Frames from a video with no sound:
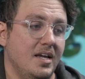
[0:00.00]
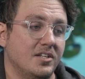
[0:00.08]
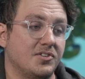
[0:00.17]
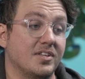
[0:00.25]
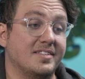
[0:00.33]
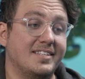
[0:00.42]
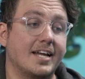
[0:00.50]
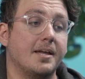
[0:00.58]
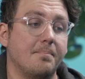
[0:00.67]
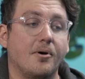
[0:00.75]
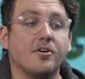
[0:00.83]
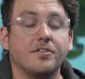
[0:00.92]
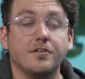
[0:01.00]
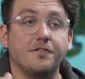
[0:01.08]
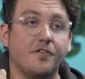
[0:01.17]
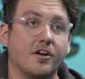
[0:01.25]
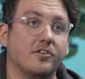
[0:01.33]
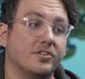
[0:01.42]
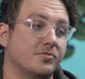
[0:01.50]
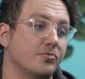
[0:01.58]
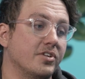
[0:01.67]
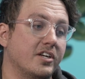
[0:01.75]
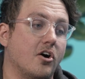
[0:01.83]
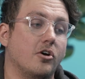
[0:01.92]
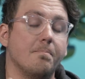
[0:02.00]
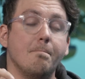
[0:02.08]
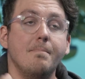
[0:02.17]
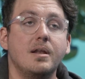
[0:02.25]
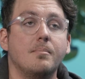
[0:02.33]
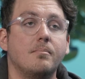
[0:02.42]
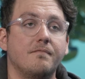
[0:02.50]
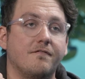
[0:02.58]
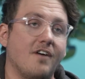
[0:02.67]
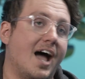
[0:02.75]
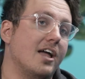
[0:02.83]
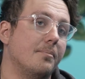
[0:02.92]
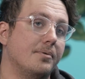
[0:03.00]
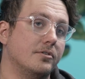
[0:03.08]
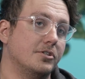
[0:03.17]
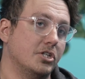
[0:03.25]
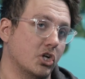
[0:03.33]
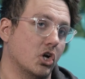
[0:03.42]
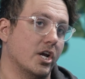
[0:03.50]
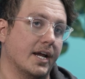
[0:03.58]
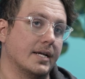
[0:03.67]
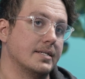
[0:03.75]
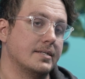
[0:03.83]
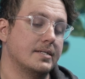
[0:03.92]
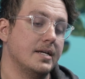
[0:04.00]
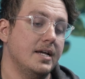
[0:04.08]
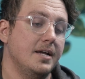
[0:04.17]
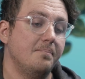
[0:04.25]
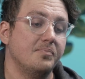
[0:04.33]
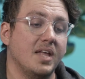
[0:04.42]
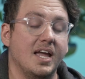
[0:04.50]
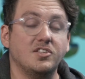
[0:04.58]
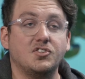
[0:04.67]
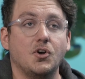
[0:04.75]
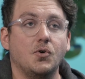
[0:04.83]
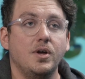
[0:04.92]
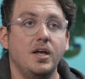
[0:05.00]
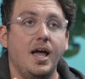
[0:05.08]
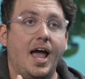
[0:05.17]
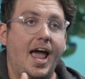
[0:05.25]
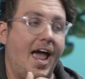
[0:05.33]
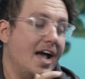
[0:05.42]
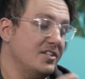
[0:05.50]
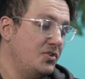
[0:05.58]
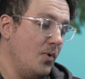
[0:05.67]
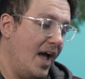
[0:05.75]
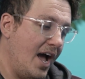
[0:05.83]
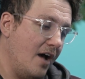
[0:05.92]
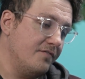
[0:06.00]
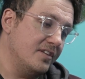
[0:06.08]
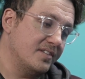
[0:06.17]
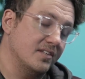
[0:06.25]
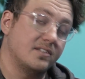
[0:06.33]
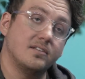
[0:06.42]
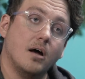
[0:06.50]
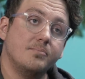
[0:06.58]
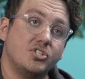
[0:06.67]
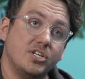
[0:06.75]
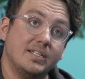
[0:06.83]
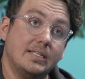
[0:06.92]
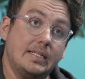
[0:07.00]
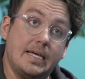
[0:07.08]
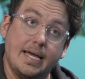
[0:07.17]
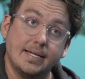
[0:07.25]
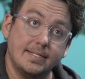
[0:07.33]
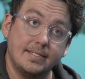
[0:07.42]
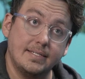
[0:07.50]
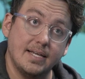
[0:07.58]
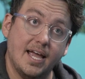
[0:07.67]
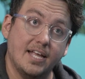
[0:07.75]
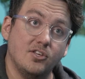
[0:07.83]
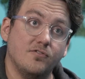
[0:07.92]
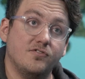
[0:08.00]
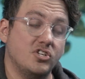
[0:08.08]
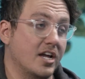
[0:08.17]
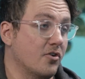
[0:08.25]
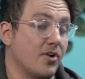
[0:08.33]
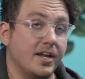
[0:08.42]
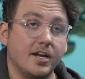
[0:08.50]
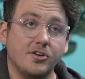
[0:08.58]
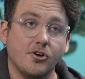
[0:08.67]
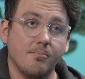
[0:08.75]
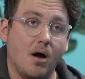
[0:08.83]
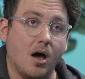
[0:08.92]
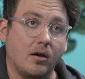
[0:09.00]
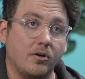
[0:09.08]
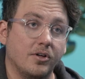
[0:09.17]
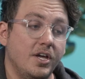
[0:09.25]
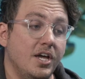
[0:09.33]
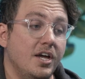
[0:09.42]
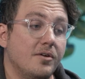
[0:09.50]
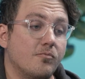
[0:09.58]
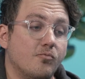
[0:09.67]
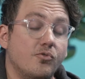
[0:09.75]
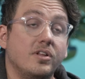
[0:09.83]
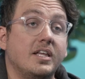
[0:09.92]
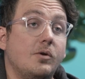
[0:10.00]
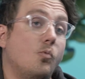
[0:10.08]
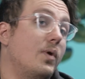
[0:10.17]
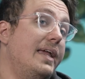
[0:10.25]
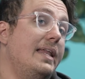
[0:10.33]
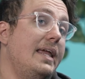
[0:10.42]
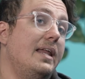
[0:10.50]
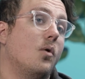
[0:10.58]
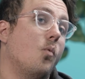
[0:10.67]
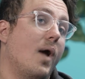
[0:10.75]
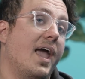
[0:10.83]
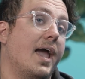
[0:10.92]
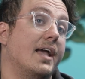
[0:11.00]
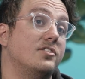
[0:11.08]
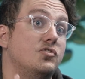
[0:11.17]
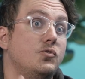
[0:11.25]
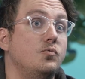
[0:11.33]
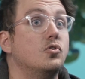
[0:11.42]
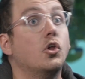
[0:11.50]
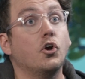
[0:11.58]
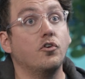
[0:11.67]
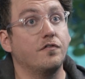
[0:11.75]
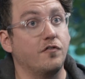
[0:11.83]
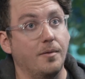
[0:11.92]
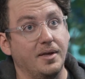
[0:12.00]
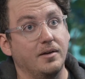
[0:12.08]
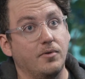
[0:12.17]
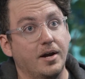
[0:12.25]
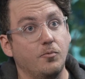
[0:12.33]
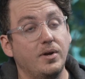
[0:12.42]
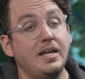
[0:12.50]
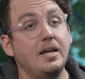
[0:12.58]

So the second part of the funnel is really called minimum viable learnings. And so as you have this assumption list and you've generated your model, really we need a way to learn from it, right? We need